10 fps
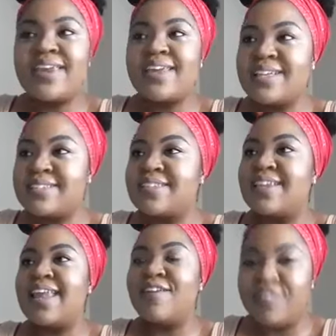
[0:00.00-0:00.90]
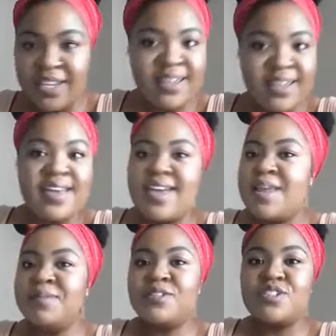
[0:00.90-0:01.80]
is lovely.
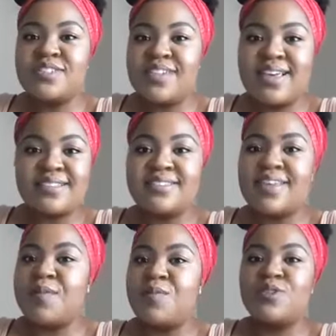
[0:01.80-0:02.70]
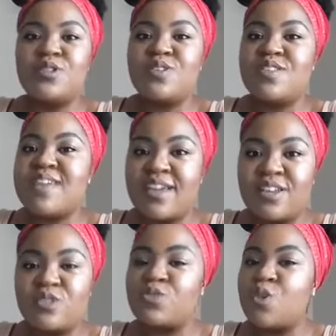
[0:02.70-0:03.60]
Let me just take this time also to
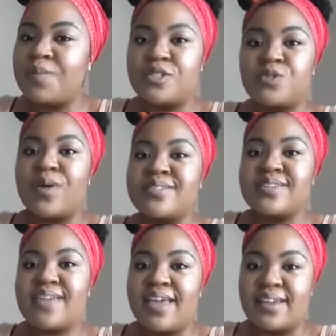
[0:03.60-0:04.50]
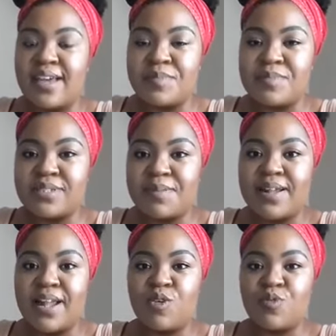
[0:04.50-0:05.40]
thank you so much once again, um, Mr.
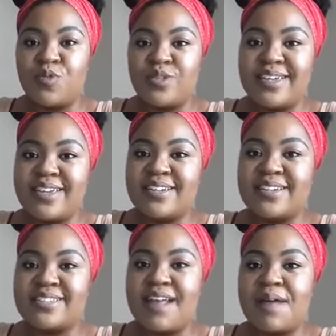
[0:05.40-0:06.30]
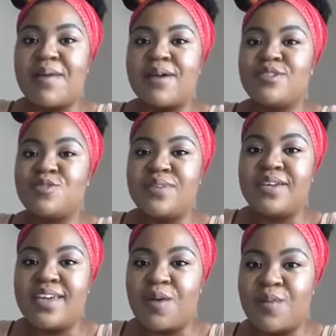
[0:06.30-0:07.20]
Mahlangu, for taking this time out to be
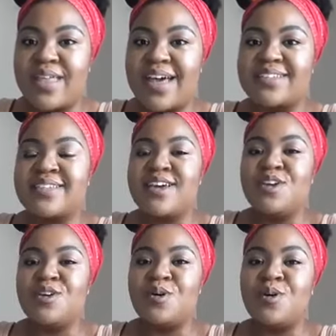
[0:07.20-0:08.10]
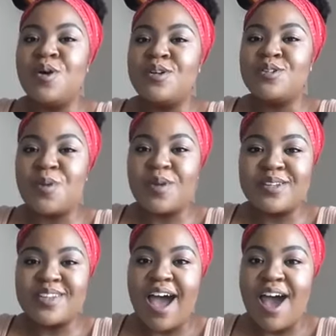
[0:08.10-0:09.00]
here with us, you know, talking
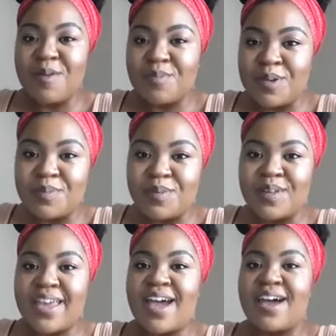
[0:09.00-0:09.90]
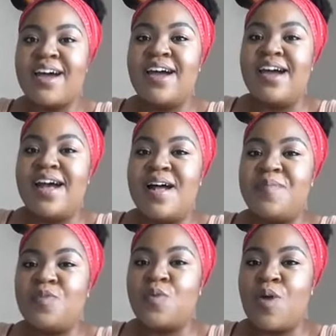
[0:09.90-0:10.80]
to our people here
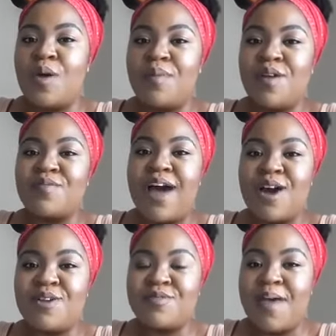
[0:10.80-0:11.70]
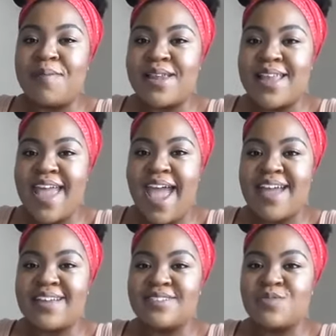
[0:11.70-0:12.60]
um, who are part of our family.
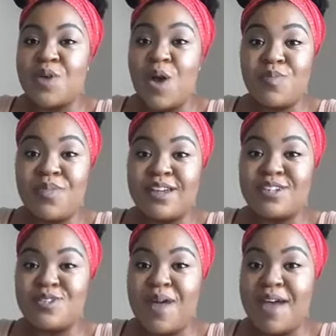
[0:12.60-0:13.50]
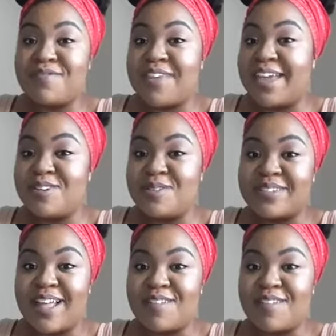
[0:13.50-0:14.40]
And we yes. hope that you have gained
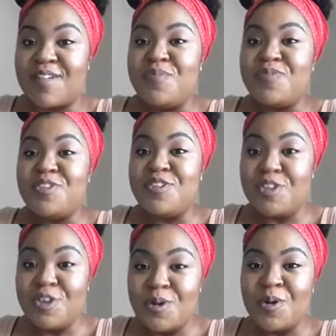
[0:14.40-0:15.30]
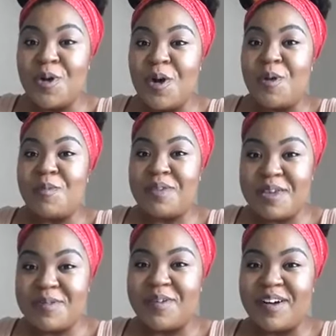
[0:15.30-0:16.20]
yourself new
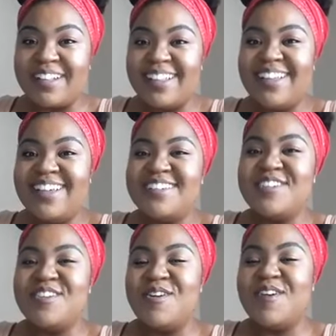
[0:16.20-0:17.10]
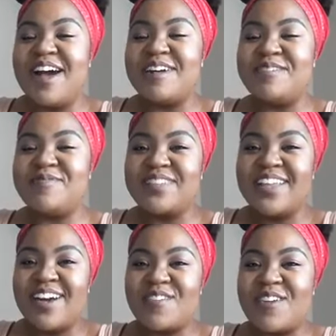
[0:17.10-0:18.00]
people, you know, um,
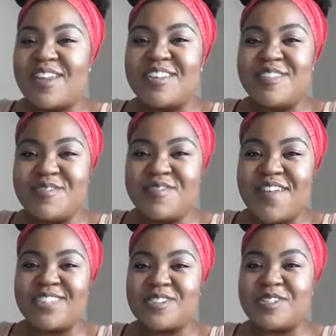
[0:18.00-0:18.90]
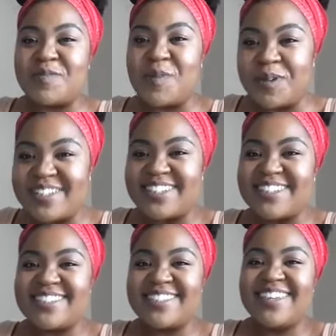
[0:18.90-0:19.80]
or rather new fans or
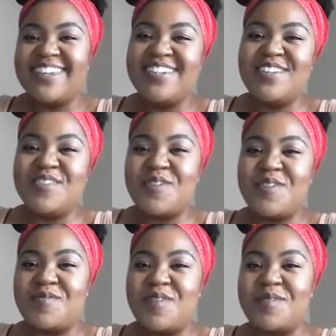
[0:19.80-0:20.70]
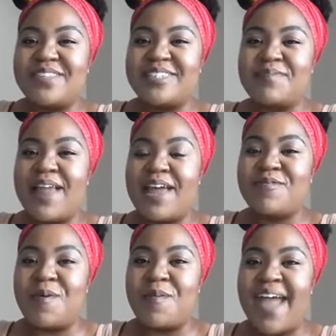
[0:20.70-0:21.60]
supporters, yeah. you know, from, yeah. from this
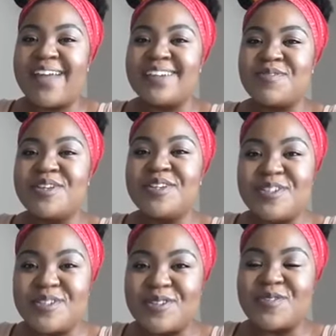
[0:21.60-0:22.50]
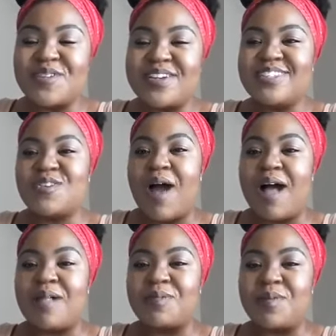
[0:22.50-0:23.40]
platform. And when you do release your
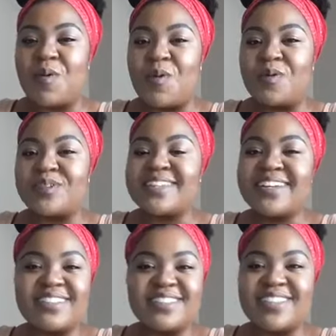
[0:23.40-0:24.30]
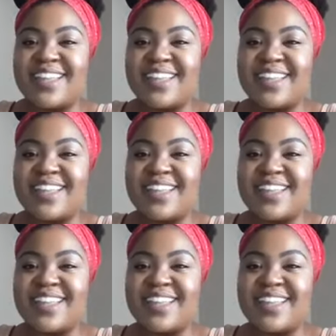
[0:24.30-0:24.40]
album or, or single, yeah.